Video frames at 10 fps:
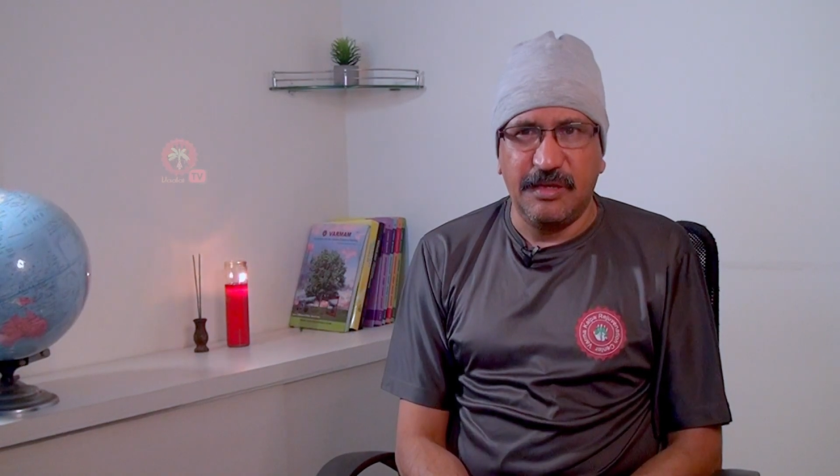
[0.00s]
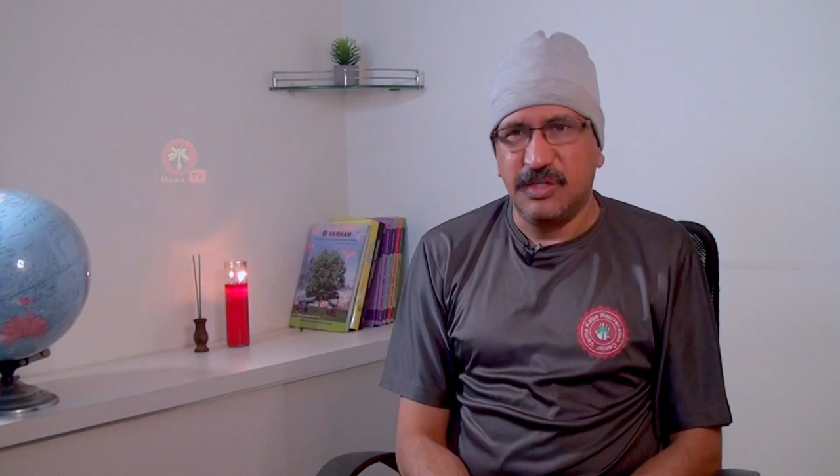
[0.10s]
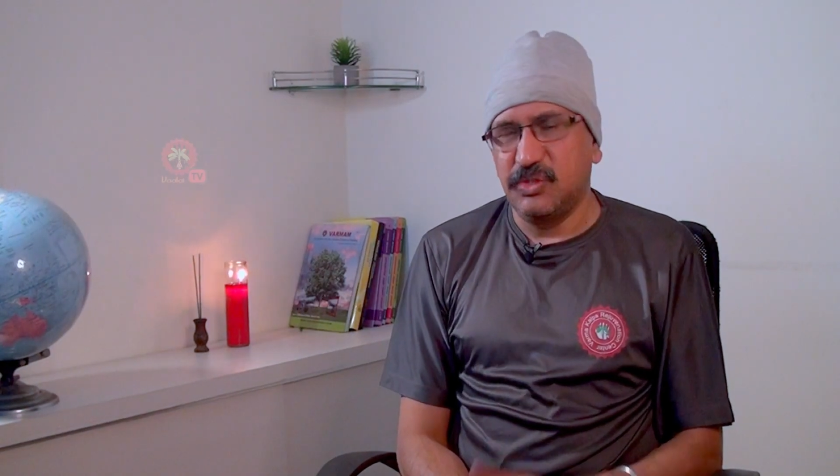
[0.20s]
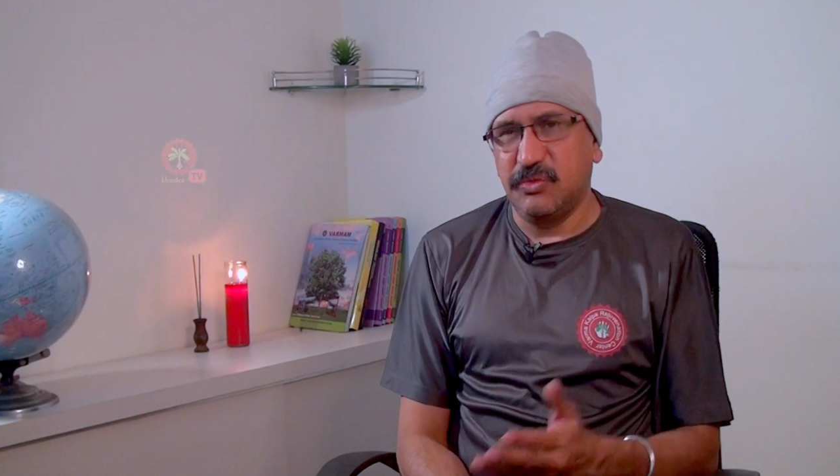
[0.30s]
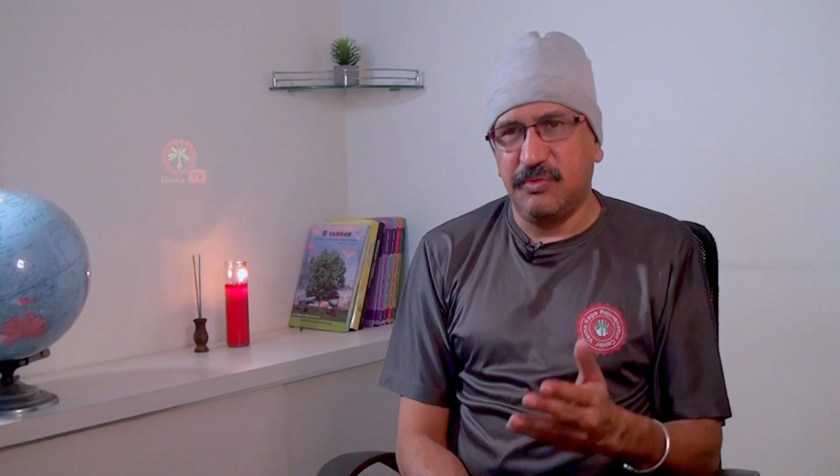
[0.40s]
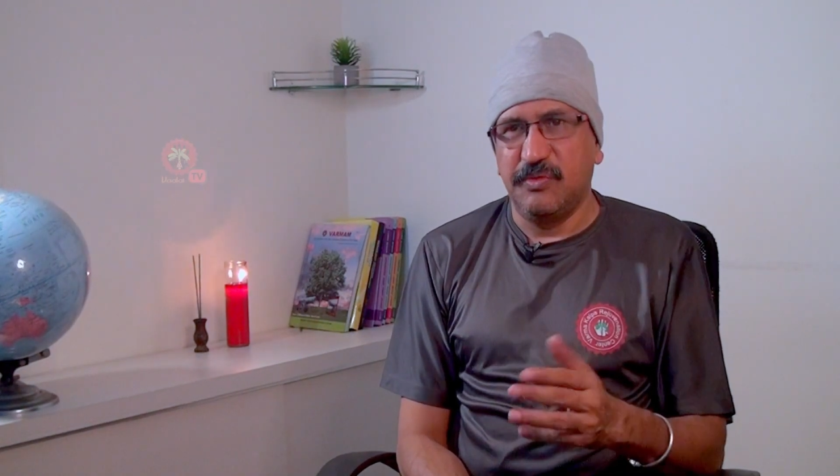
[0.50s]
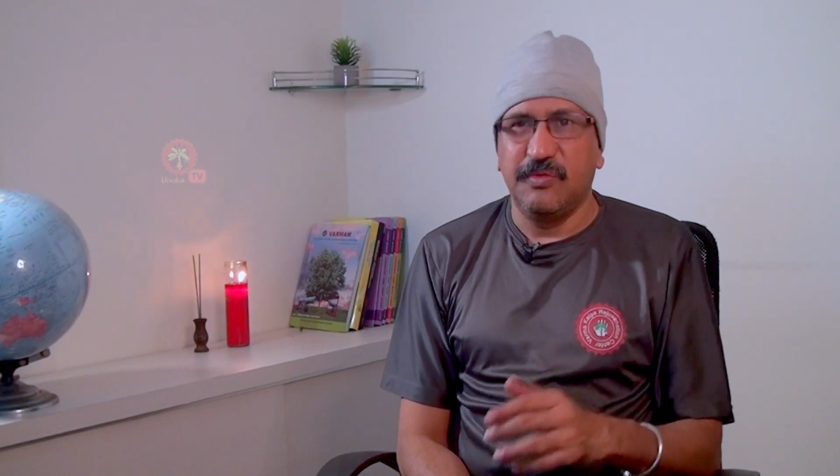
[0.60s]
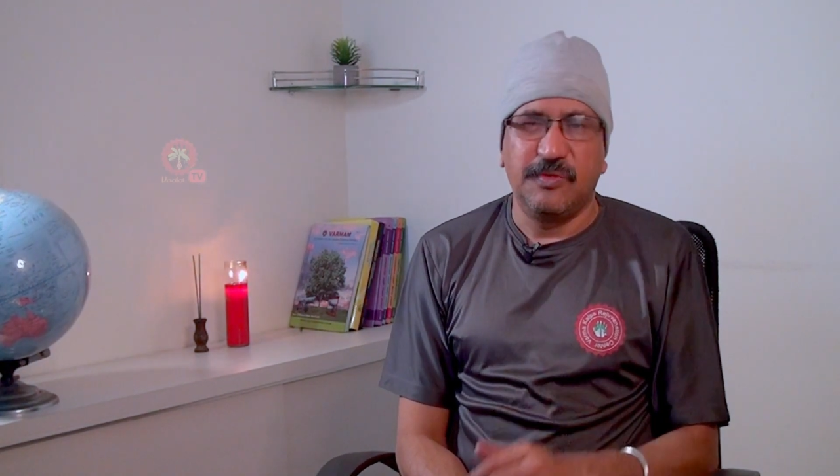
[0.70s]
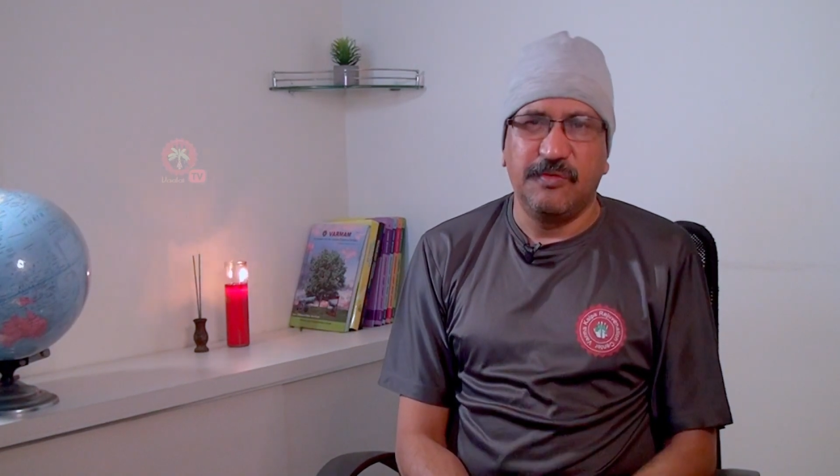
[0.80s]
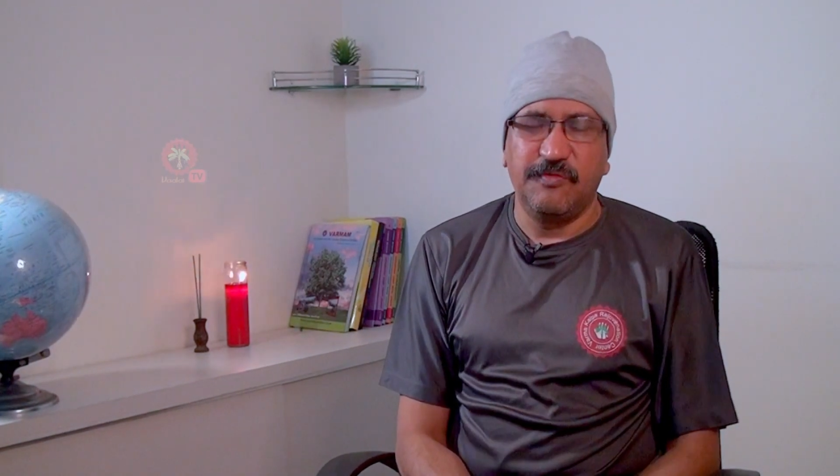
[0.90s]
So
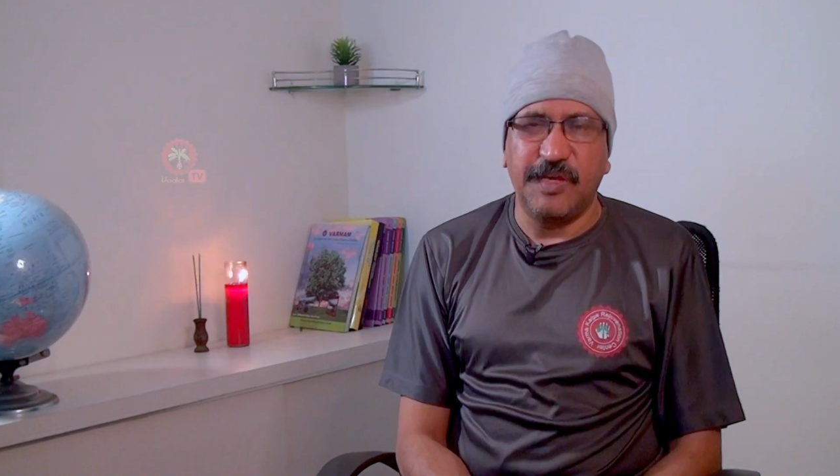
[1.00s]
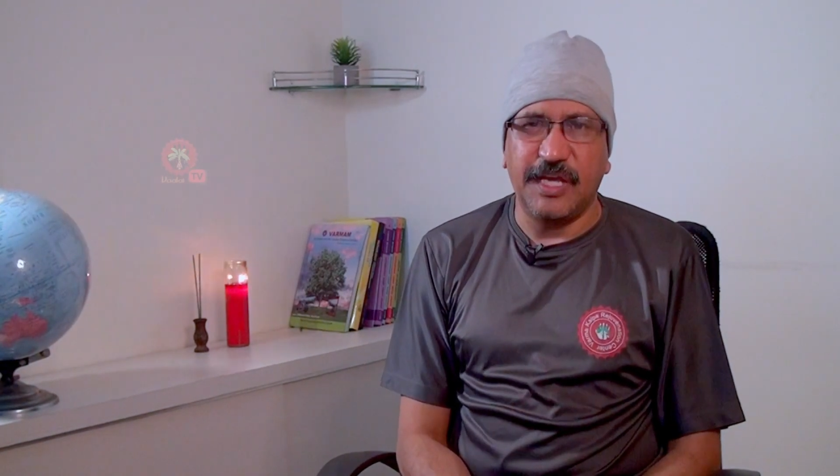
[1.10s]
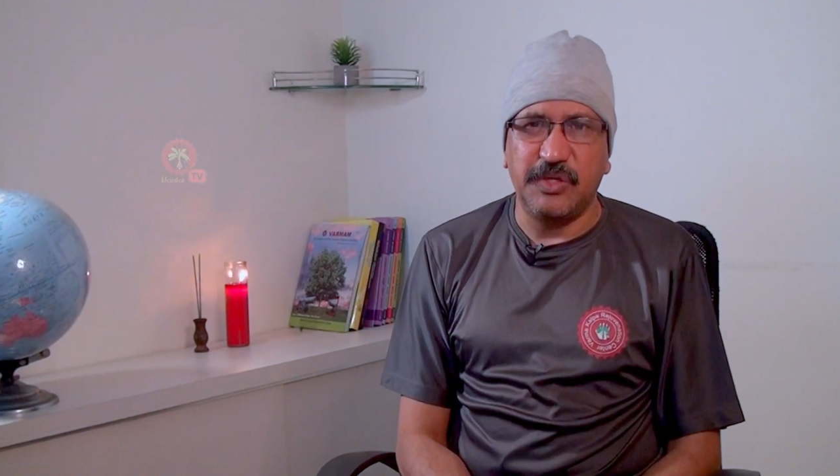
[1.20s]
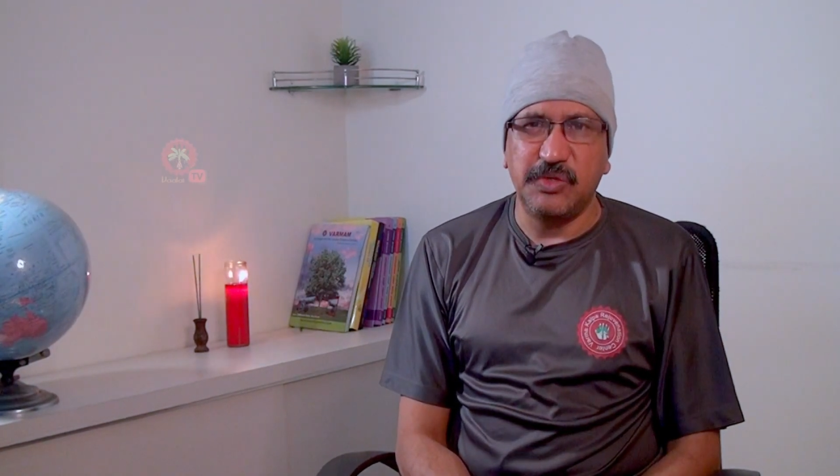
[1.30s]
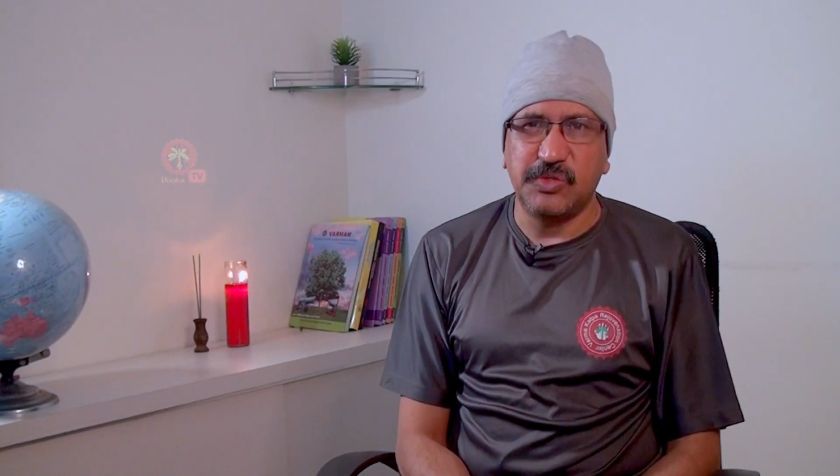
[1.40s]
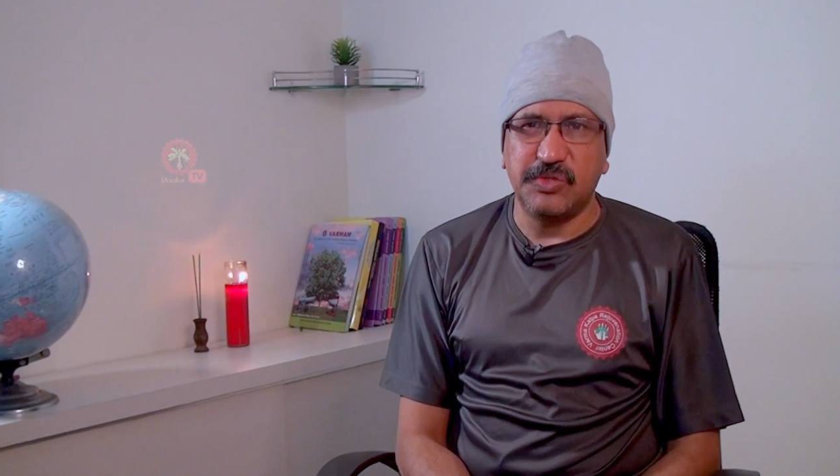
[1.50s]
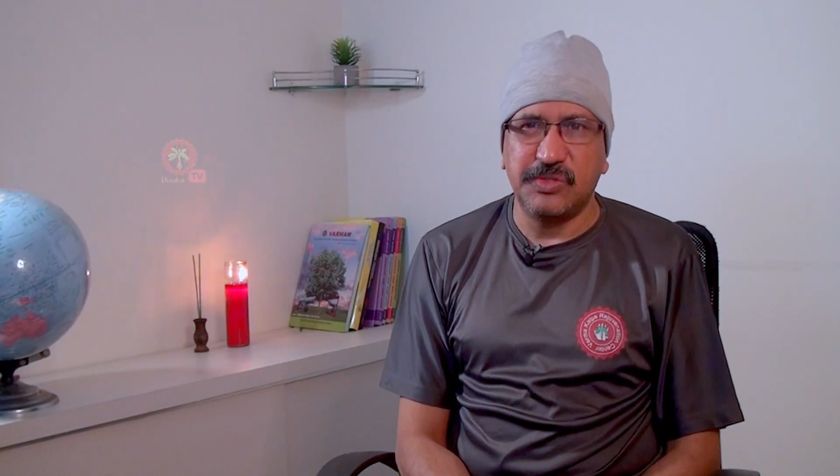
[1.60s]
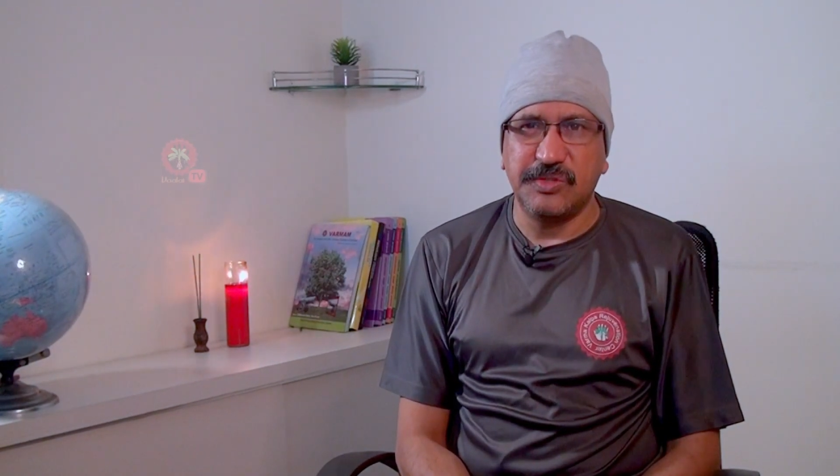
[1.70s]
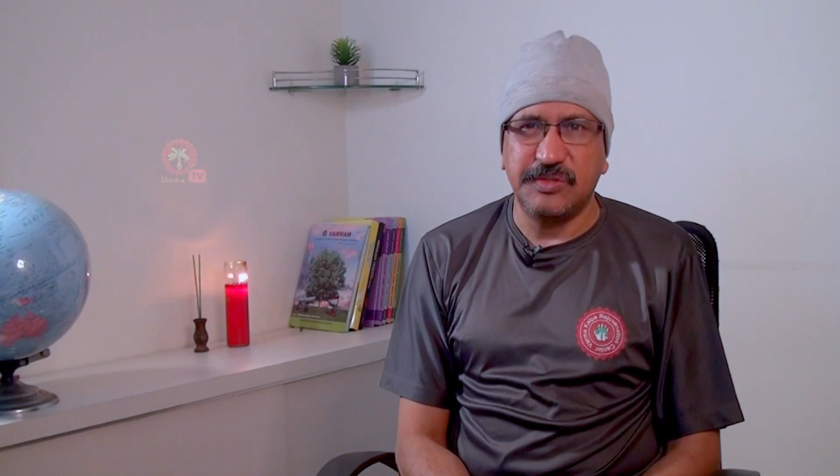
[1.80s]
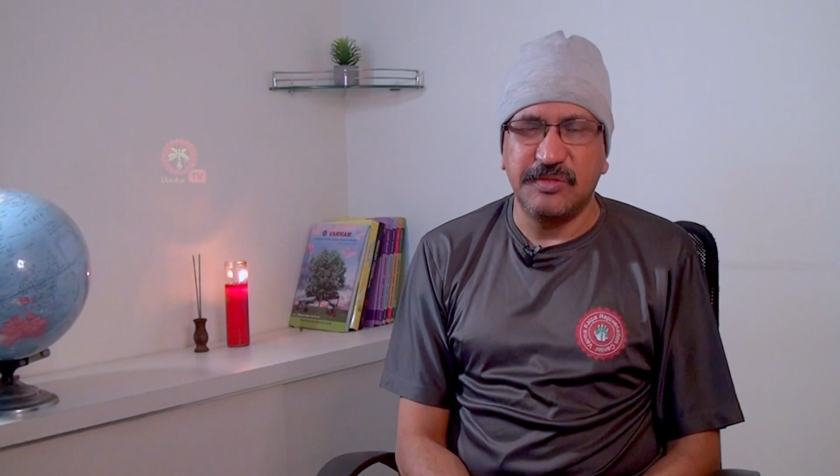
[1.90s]
we can use